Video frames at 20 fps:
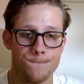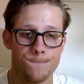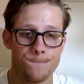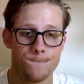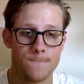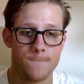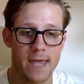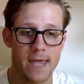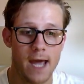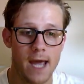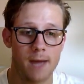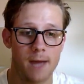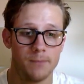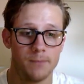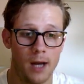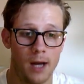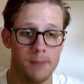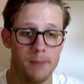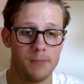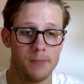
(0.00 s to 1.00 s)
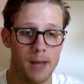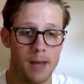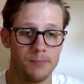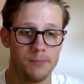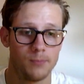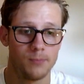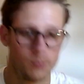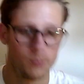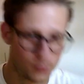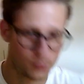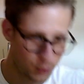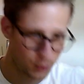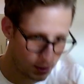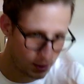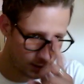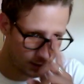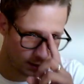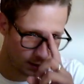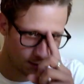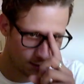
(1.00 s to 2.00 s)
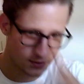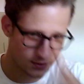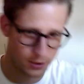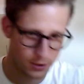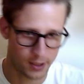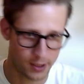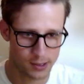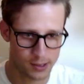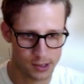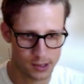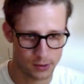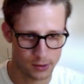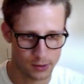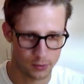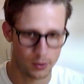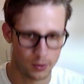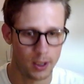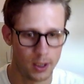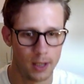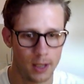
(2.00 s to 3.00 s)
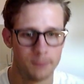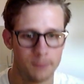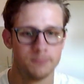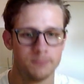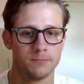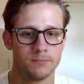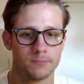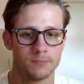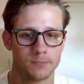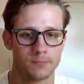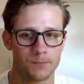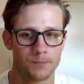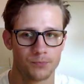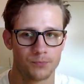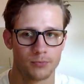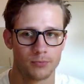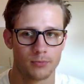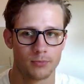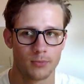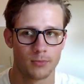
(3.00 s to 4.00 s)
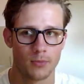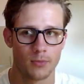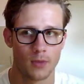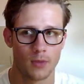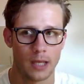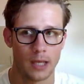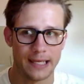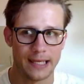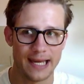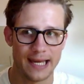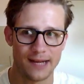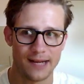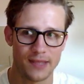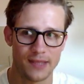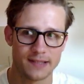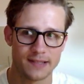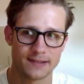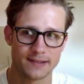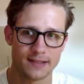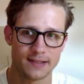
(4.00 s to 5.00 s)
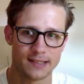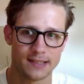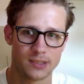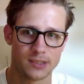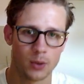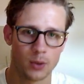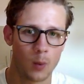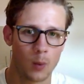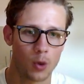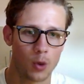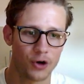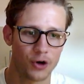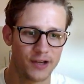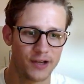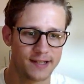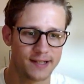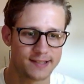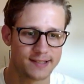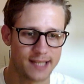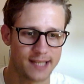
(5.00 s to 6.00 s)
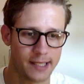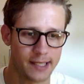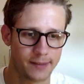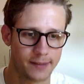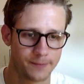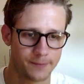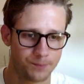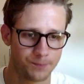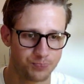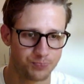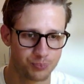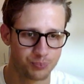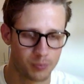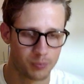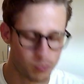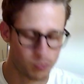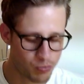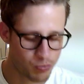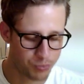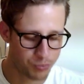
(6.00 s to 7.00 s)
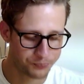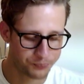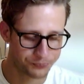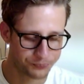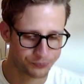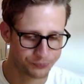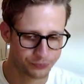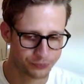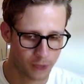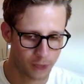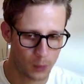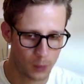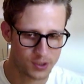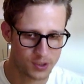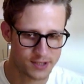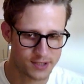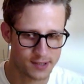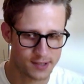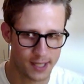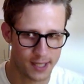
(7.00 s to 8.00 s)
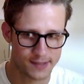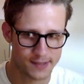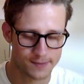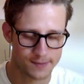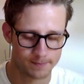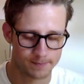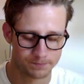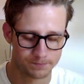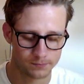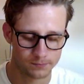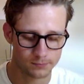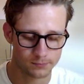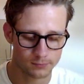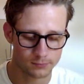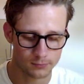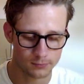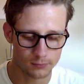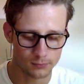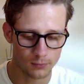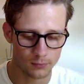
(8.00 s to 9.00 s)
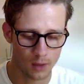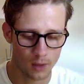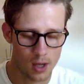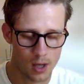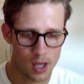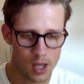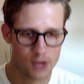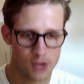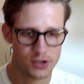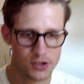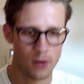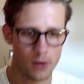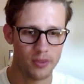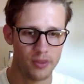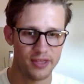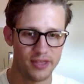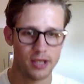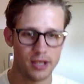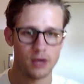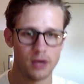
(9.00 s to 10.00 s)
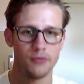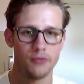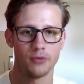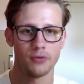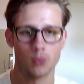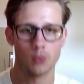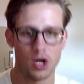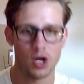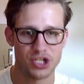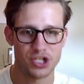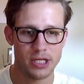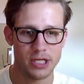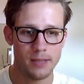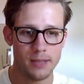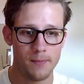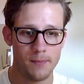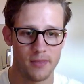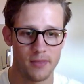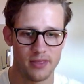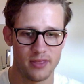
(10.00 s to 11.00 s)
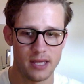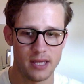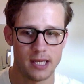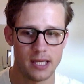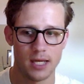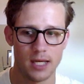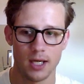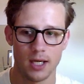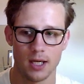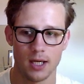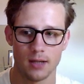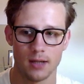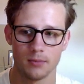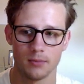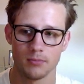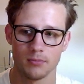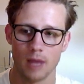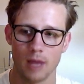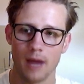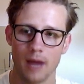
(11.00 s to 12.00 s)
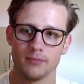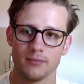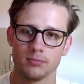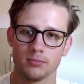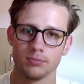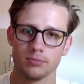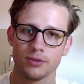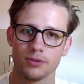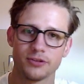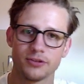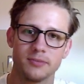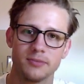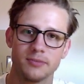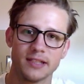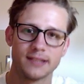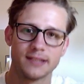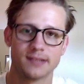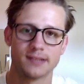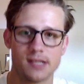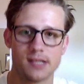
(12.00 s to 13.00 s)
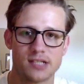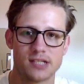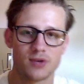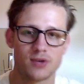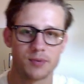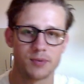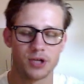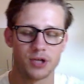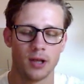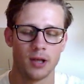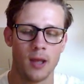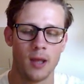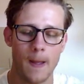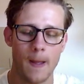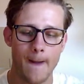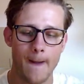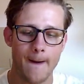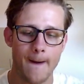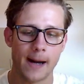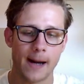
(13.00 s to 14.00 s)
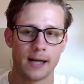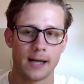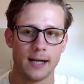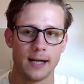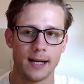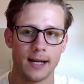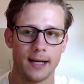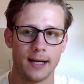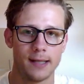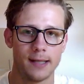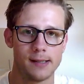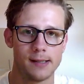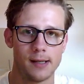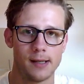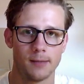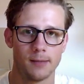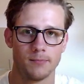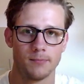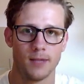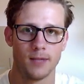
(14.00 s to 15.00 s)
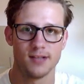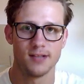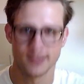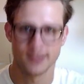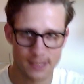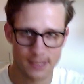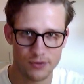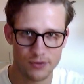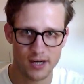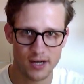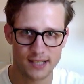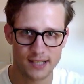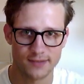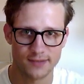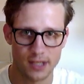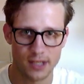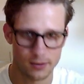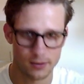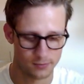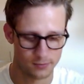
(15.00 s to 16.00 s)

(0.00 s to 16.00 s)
yeah, I'm really starting to getting this into a working state, which is nice. So thank you for watching. I put some links in the description, and I'll see you in the next video.